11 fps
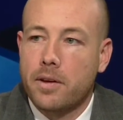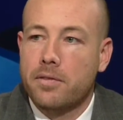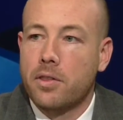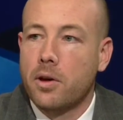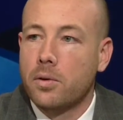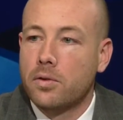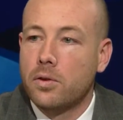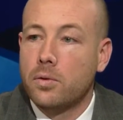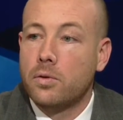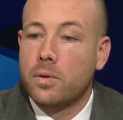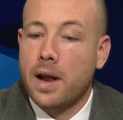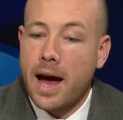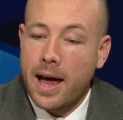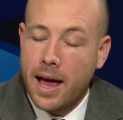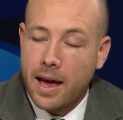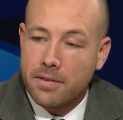For those who do
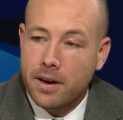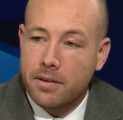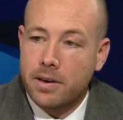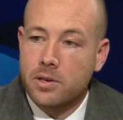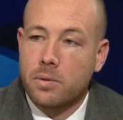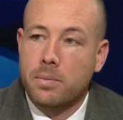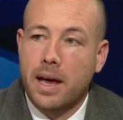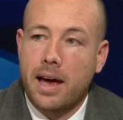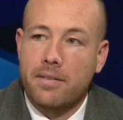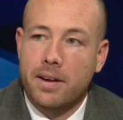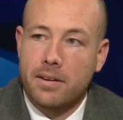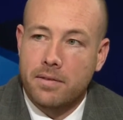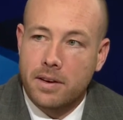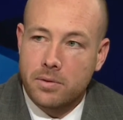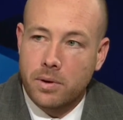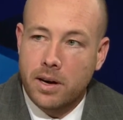not have coverage or may have
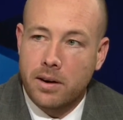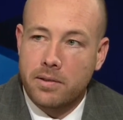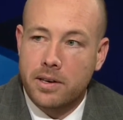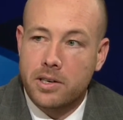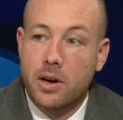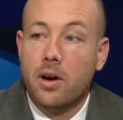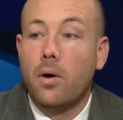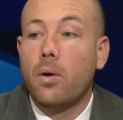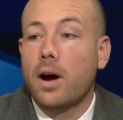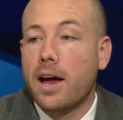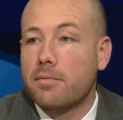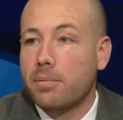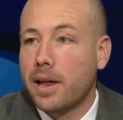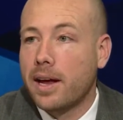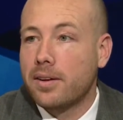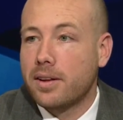individual coverage or have
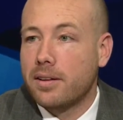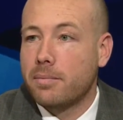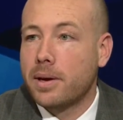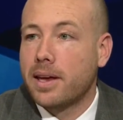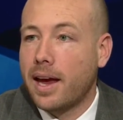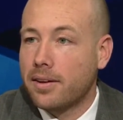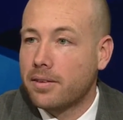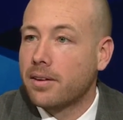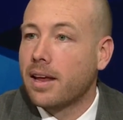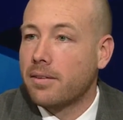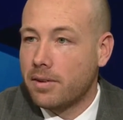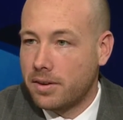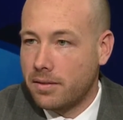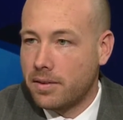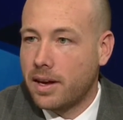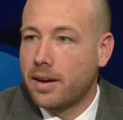plans that have been canceled and they've
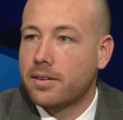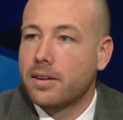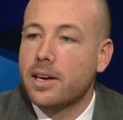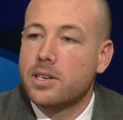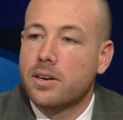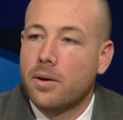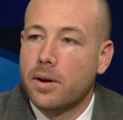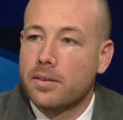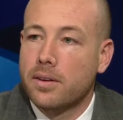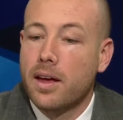received a cancellation notice,